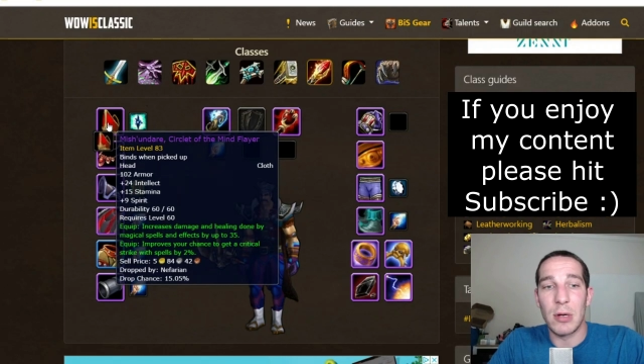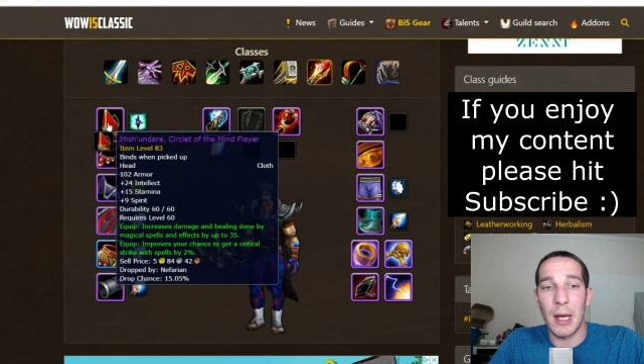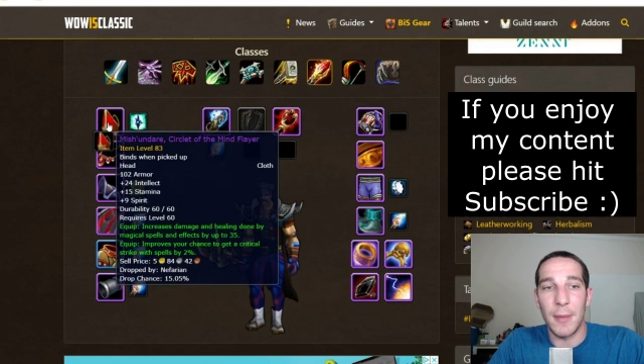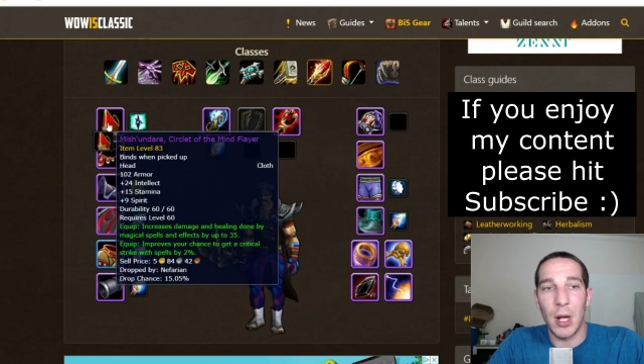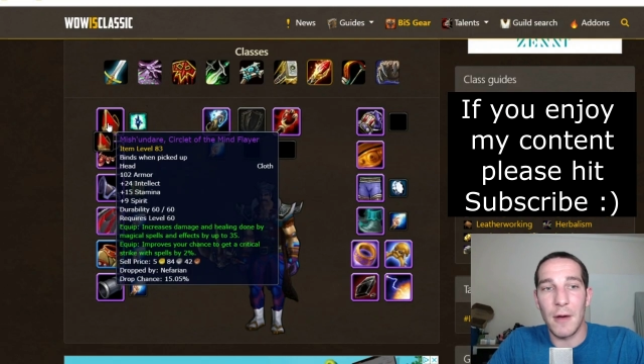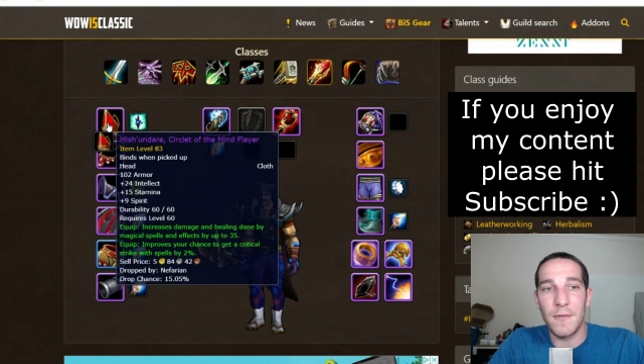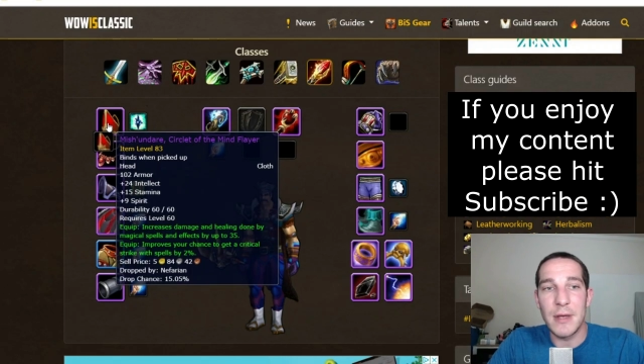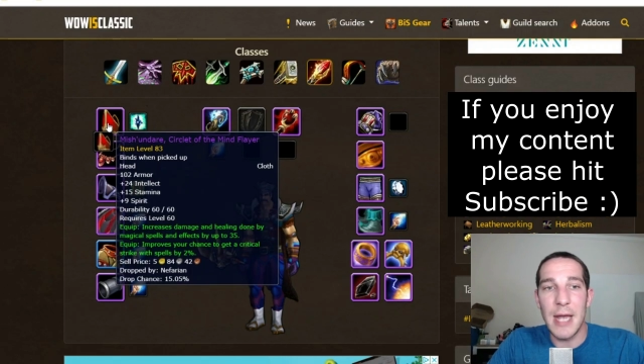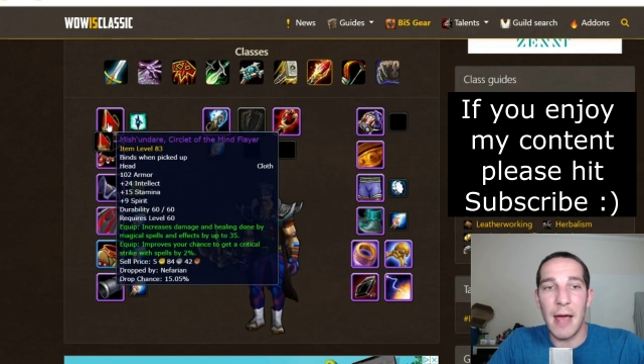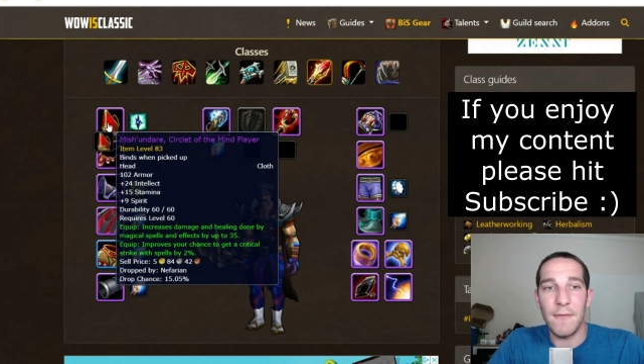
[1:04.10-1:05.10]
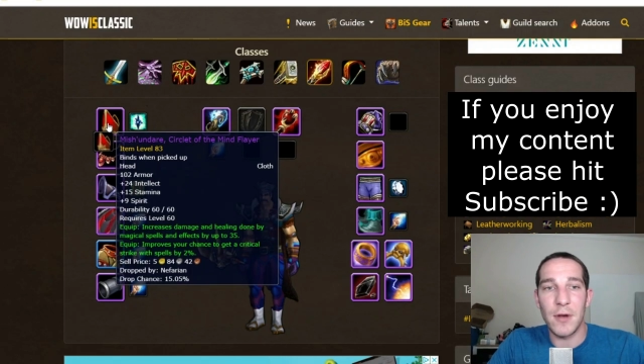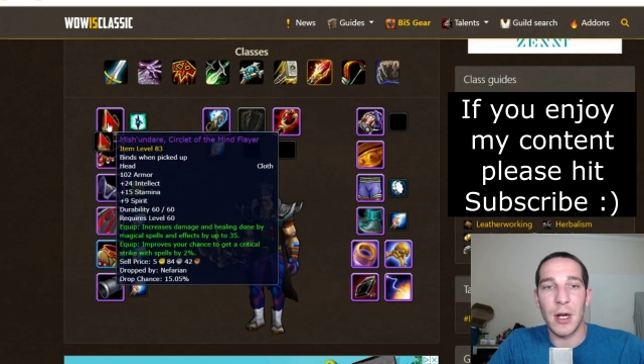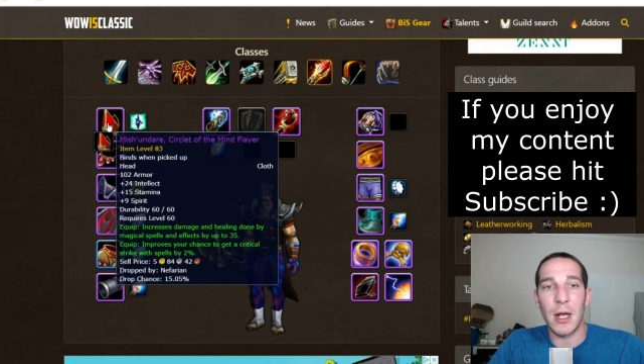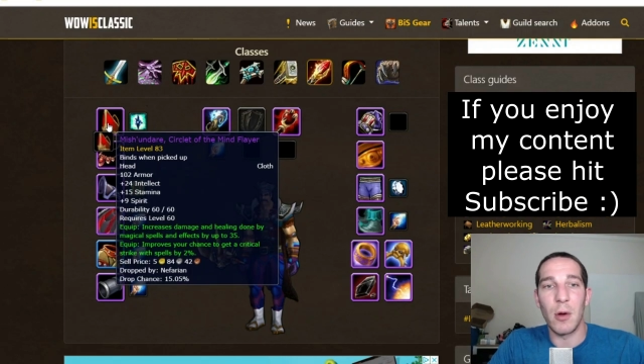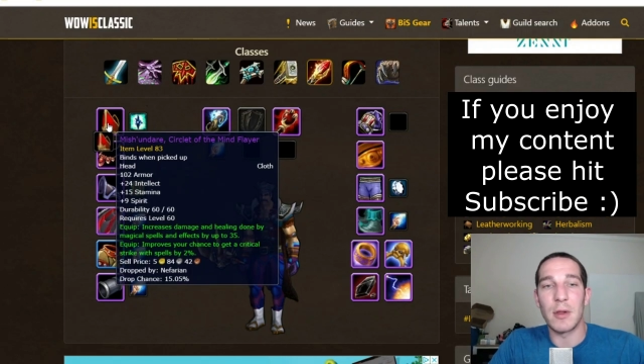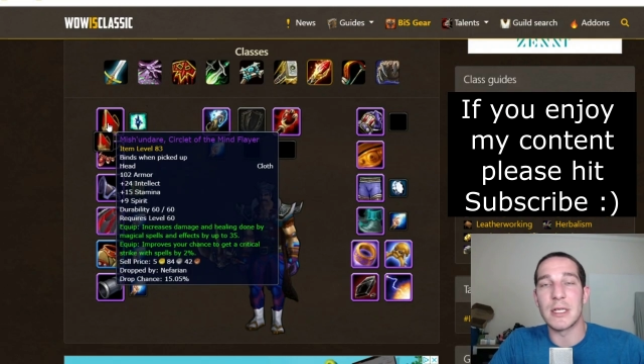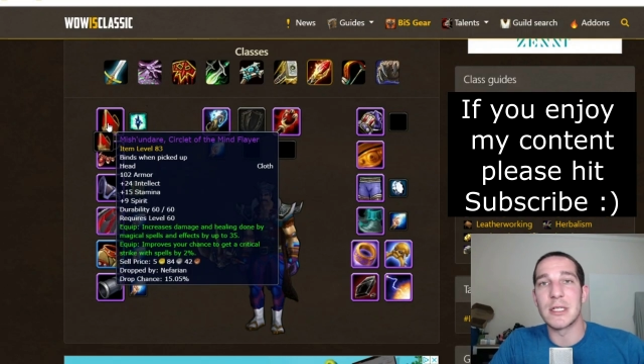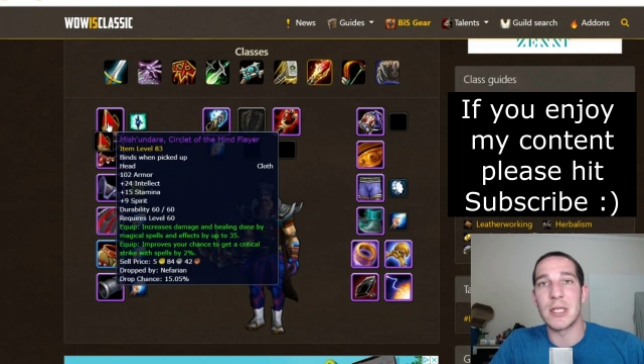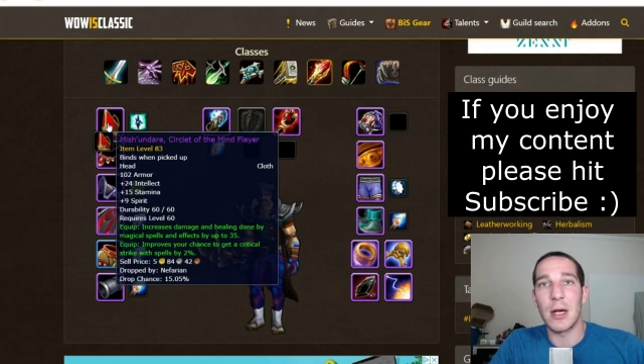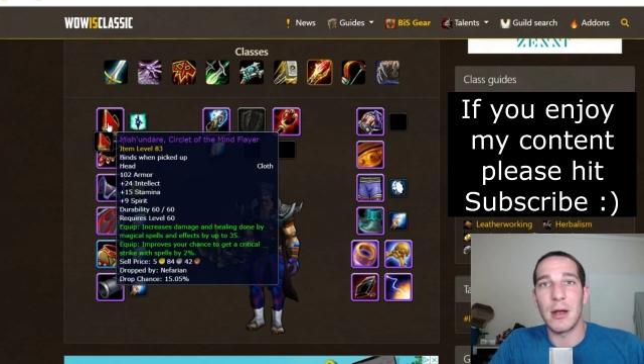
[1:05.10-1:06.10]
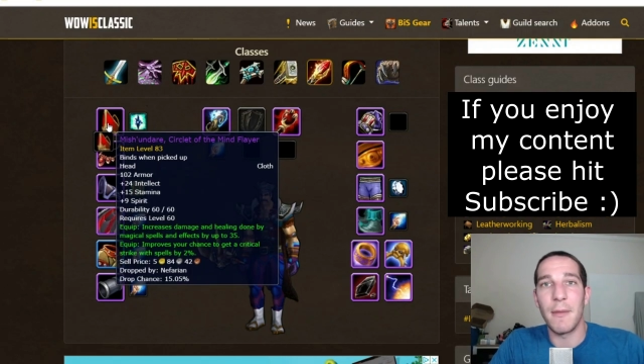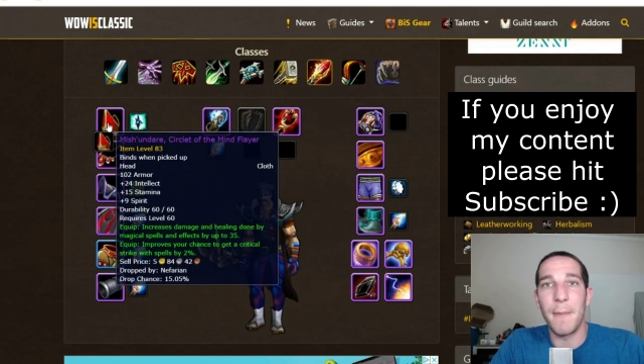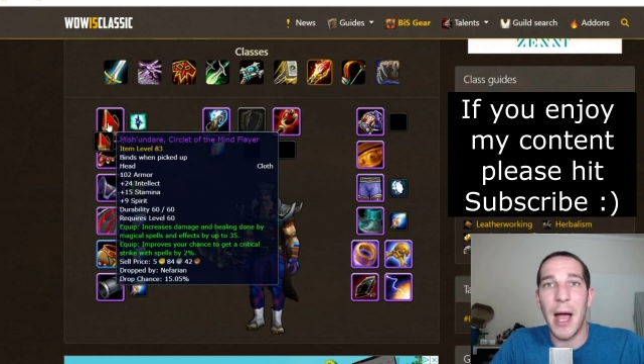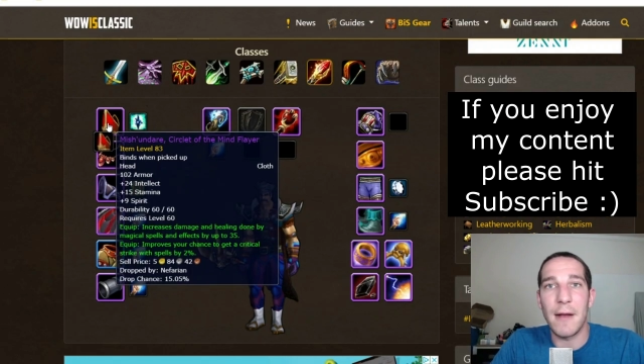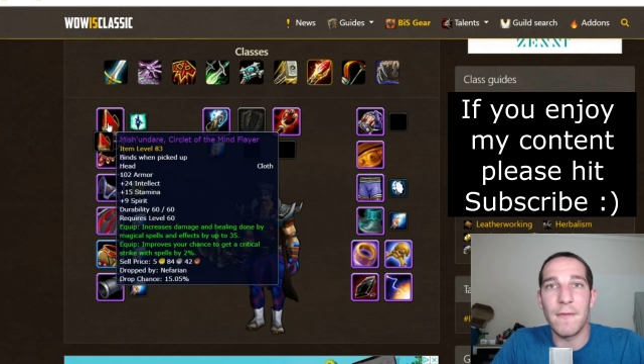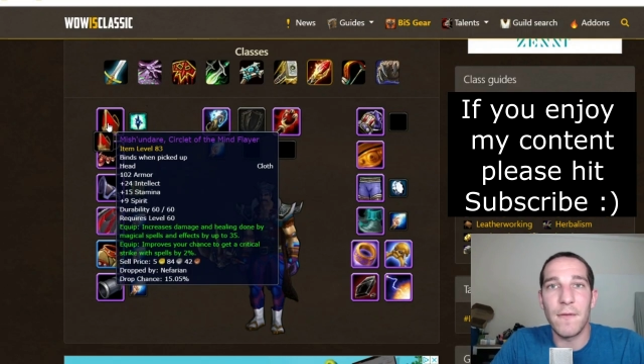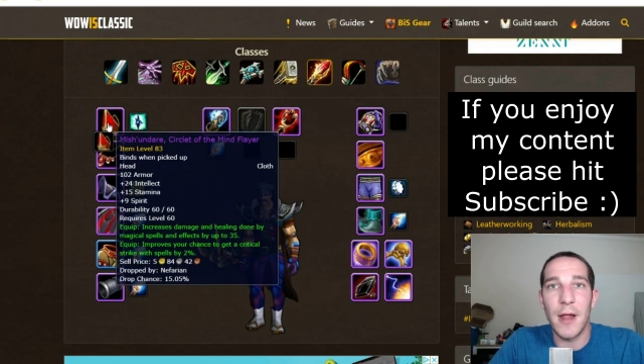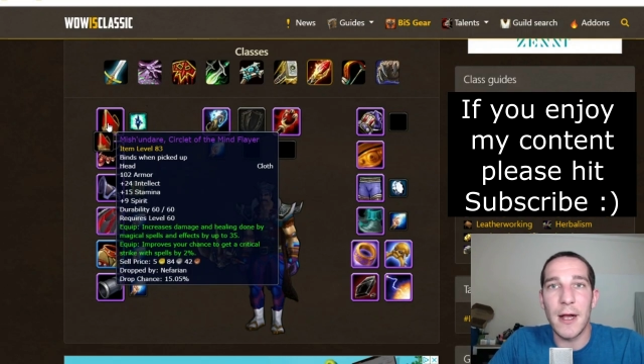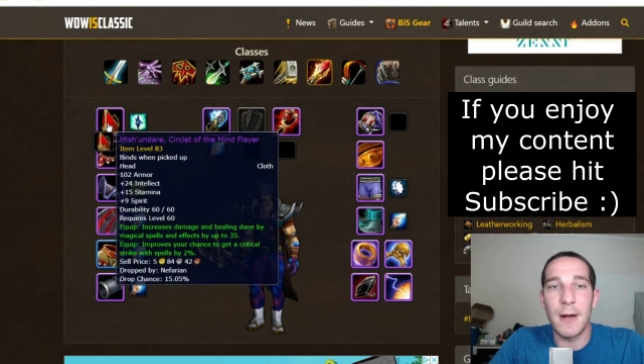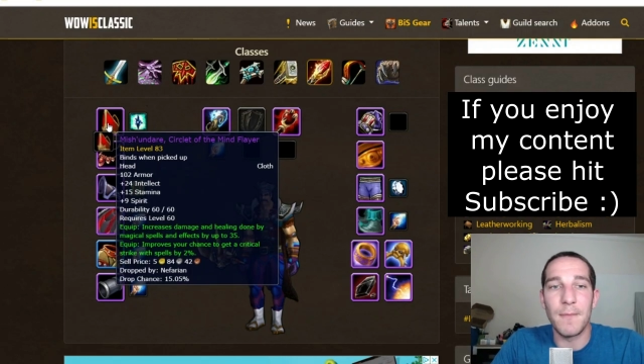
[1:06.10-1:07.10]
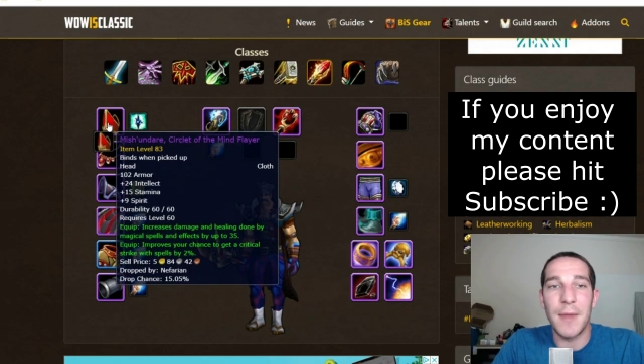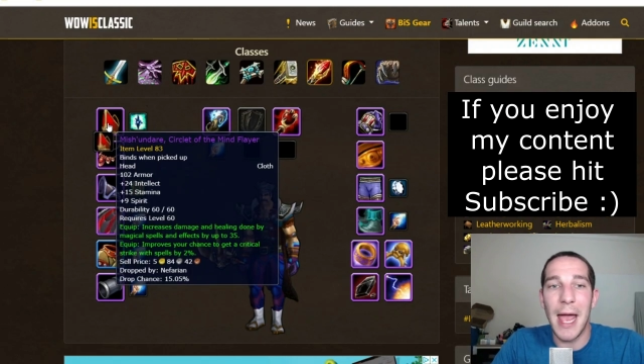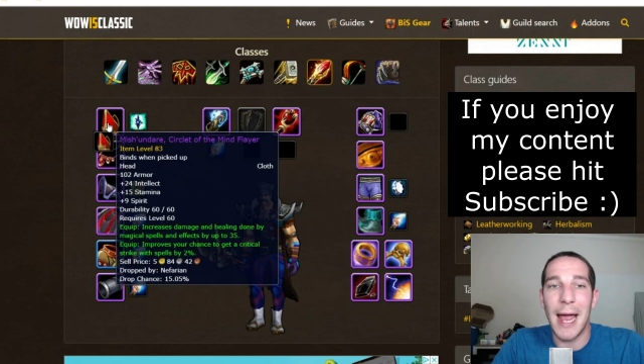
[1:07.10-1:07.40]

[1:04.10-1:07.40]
coming off Neff, you're going to go with the Circuit of Mind Flayer.